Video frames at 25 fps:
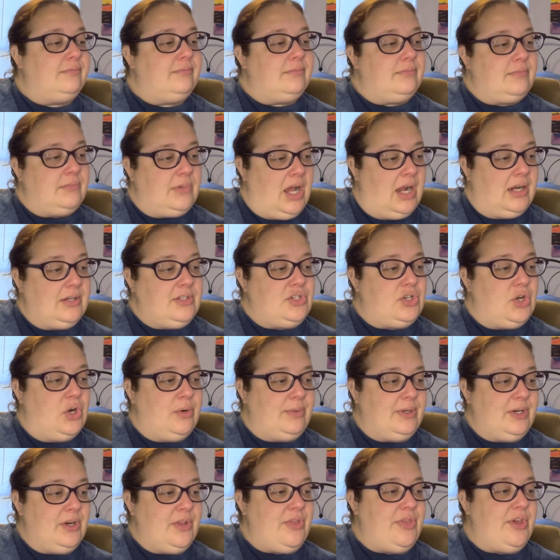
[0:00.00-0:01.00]

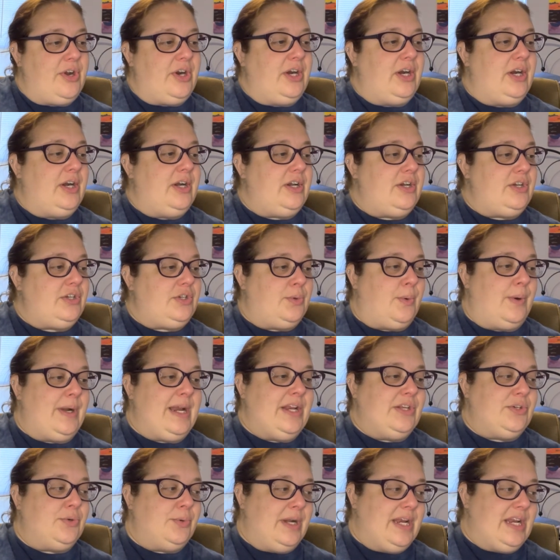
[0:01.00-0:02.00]
October 3rd,
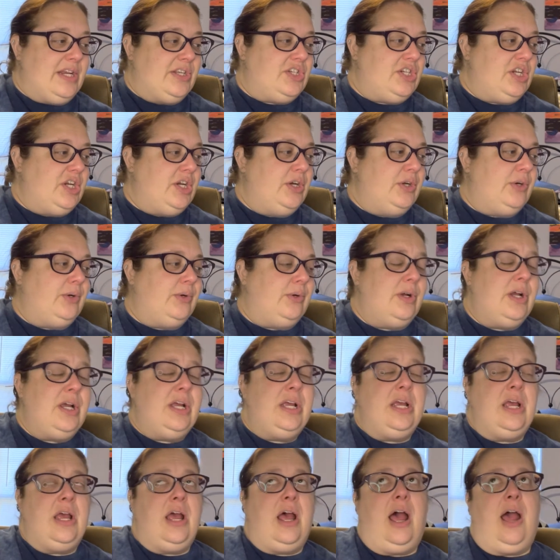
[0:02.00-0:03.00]
2022.
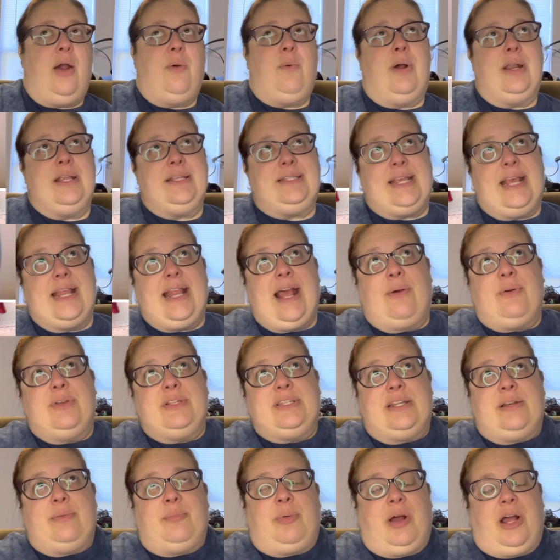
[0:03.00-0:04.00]
I want to say that
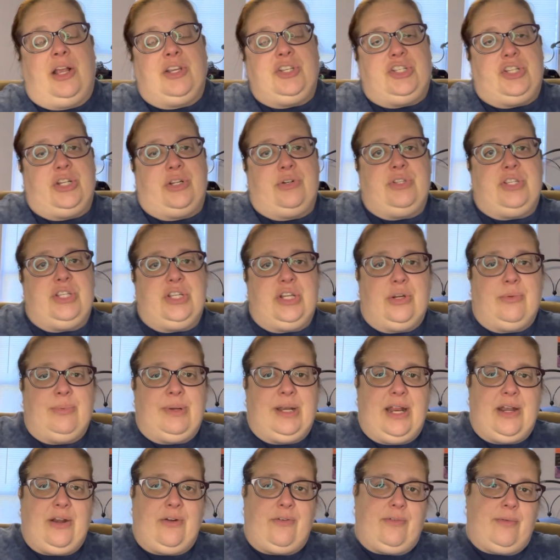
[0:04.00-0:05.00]
was in a Posh show too,
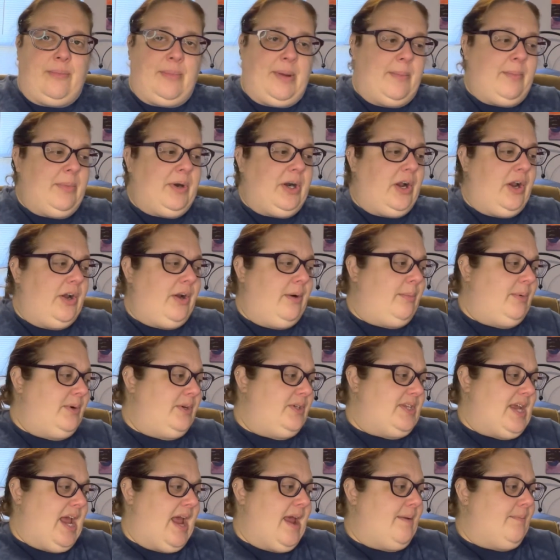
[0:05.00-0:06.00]
but I don't remember
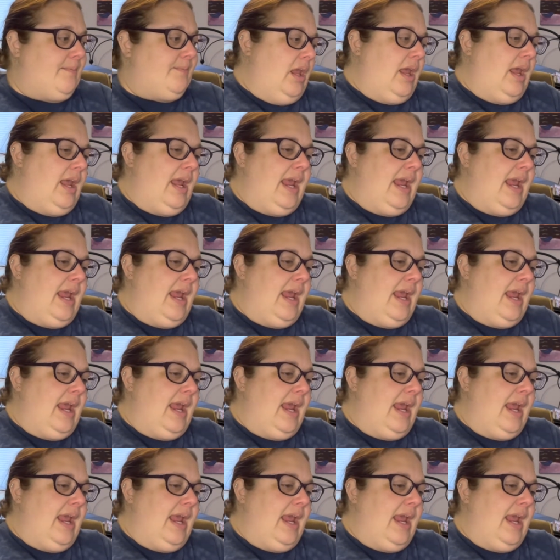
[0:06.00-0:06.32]
100%.